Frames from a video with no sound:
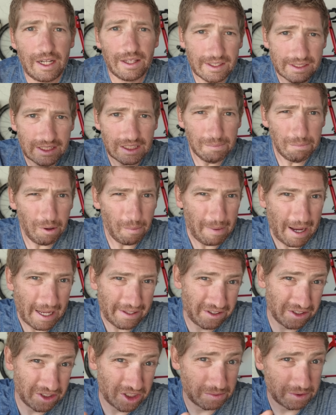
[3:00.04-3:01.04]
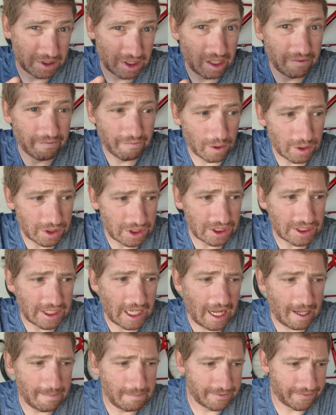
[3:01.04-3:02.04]
Now, the simple math in terms of conversion
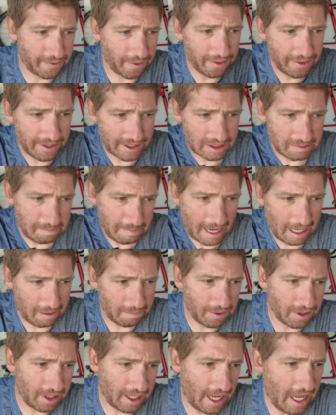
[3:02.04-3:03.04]
times for this MacBook